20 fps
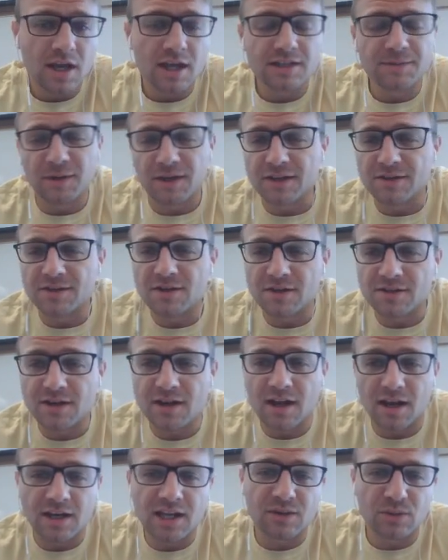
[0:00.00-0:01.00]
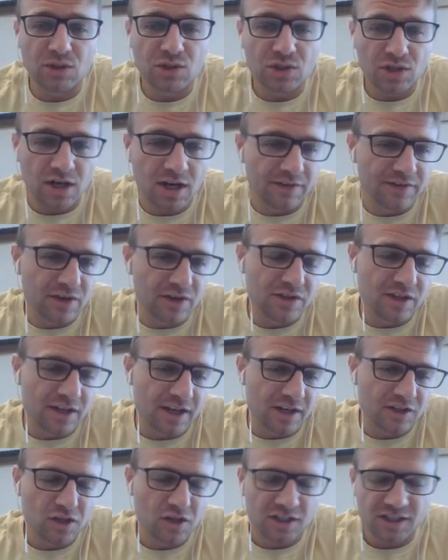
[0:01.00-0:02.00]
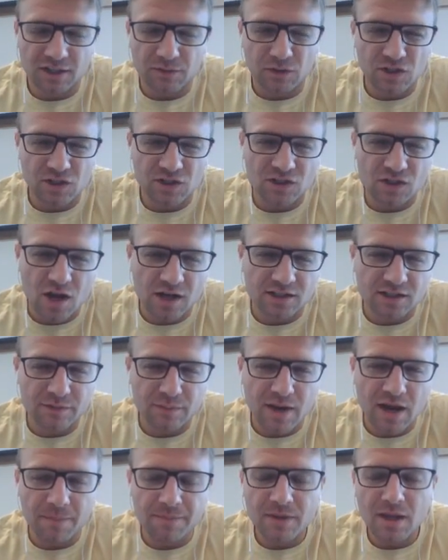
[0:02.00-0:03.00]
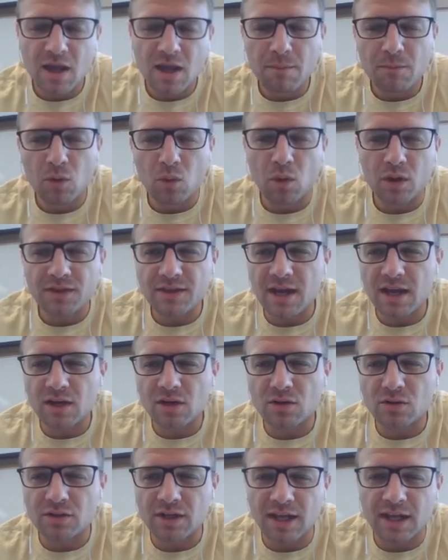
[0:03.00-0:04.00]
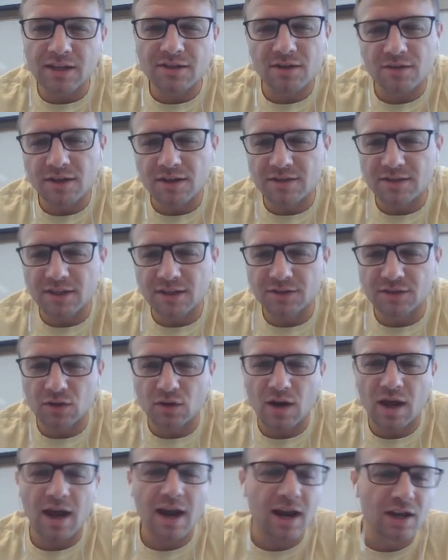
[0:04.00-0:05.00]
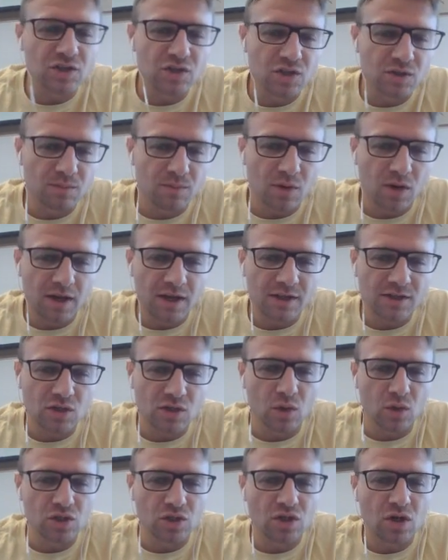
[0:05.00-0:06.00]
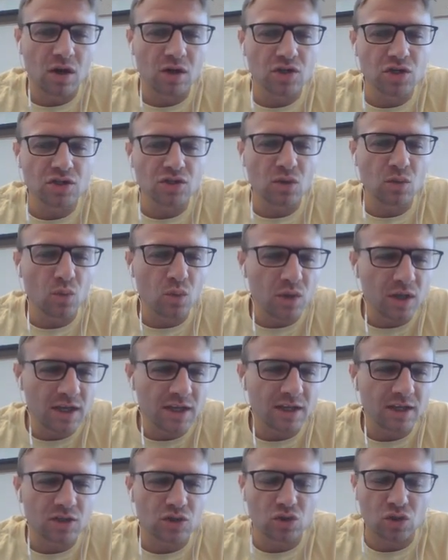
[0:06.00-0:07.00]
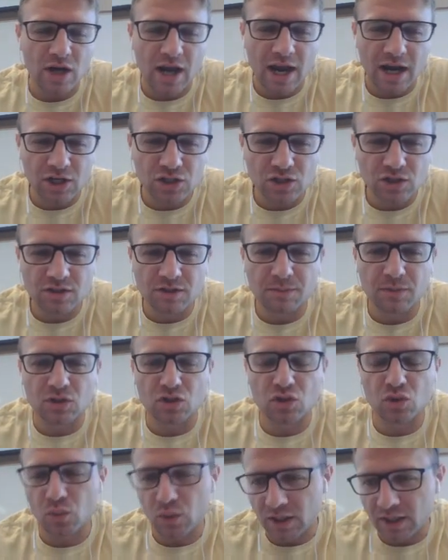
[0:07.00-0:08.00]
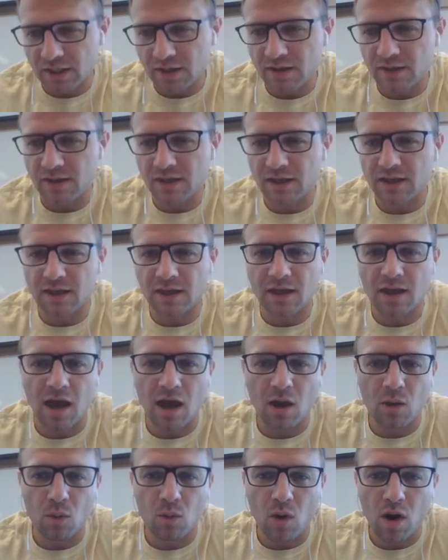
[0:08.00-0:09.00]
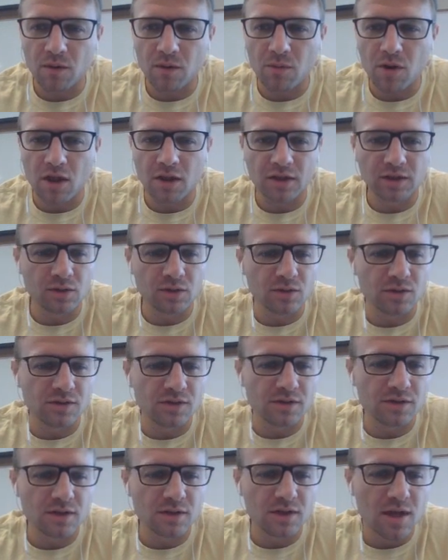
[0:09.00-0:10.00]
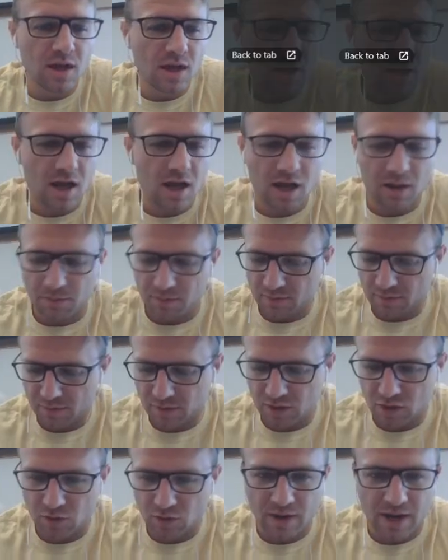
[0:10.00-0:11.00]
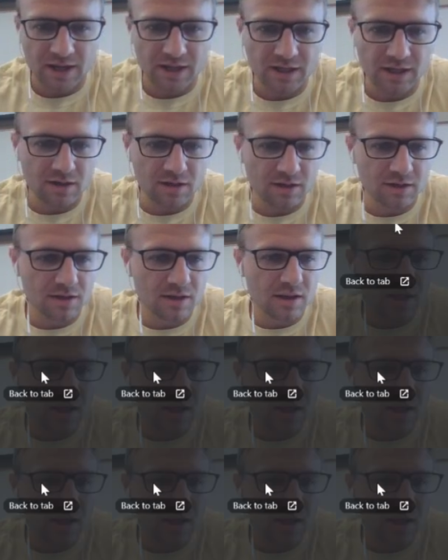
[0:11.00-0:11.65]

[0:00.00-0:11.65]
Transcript: It's because there's an unequal sharing of those electrons, like we just talked about. But what that creates are these things called hydrogen bonds, which are just a weak attractions between the water molecules. Let me go back here.